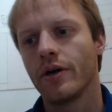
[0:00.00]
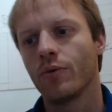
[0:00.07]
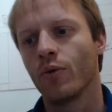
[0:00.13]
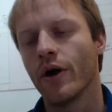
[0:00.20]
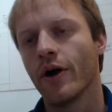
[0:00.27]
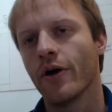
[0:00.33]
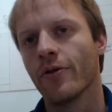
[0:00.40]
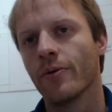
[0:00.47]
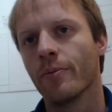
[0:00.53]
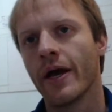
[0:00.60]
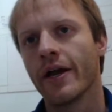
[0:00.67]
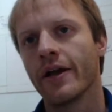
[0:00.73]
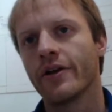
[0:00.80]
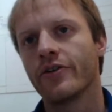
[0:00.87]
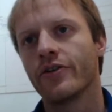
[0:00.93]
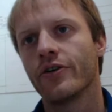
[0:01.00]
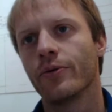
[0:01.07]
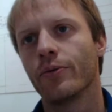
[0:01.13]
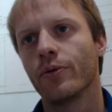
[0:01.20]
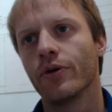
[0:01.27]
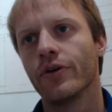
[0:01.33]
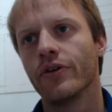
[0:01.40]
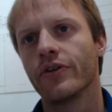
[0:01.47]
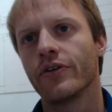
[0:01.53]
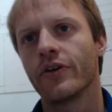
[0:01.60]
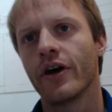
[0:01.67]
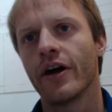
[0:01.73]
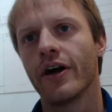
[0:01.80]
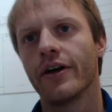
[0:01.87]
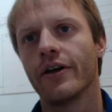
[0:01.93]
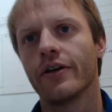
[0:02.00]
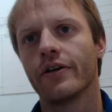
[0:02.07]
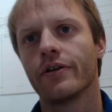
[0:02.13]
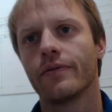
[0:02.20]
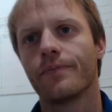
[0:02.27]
where the manager would decide,